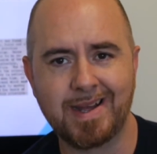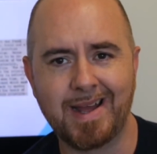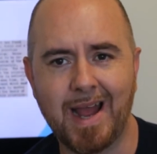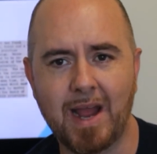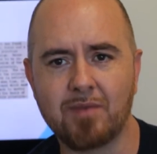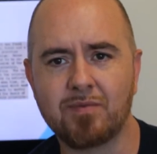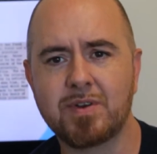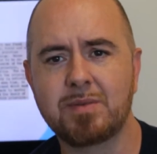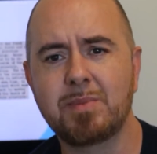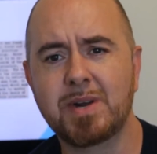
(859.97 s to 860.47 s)

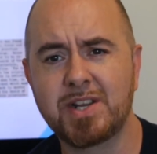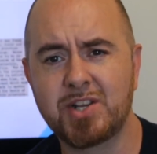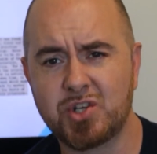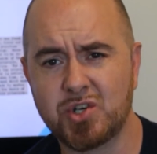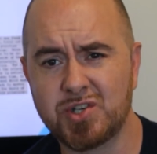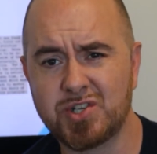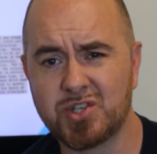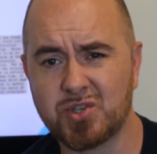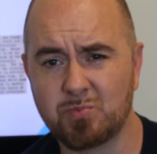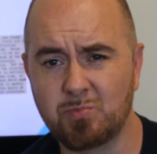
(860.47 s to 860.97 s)
Everybody
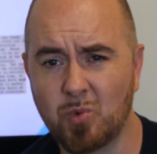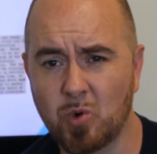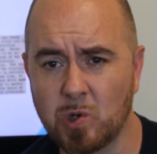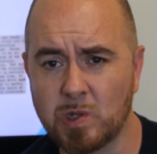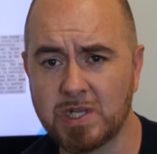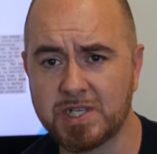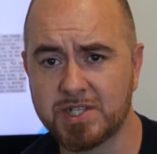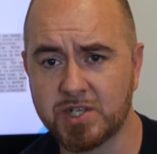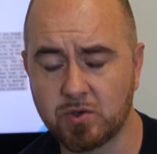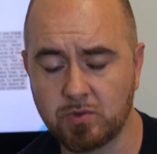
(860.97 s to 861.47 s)
should more
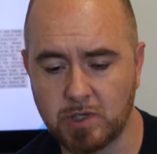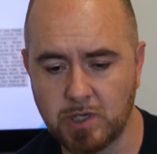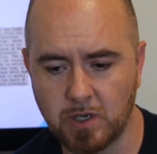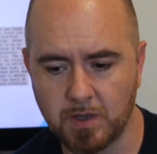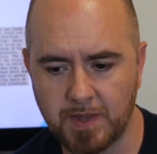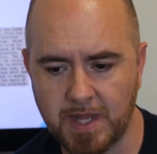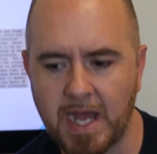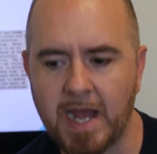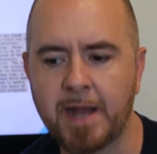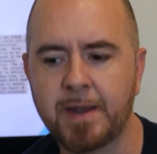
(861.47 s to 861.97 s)
or less agree
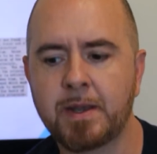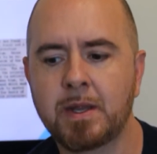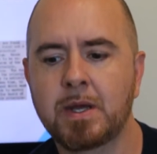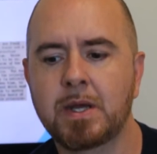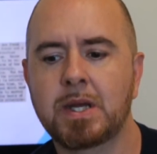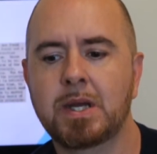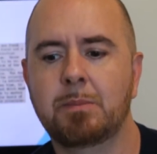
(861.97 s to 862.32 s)
on that.